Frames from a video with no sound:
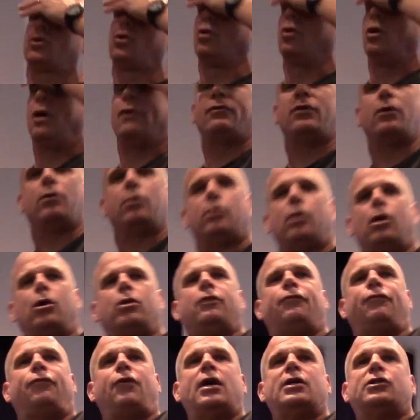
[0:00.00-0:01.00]
school. Have you
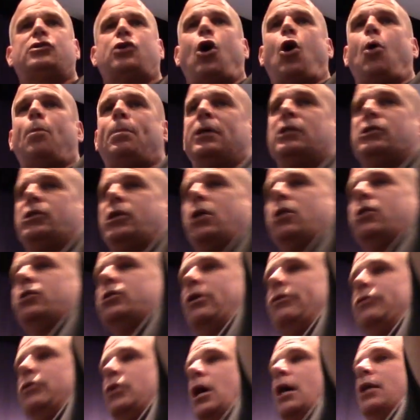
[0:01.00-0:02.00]
heard the phrase coping
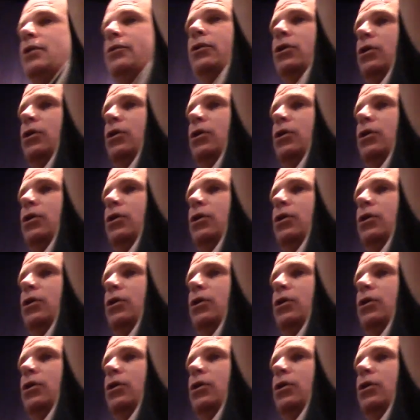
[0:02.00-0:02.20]
skills? Have you guys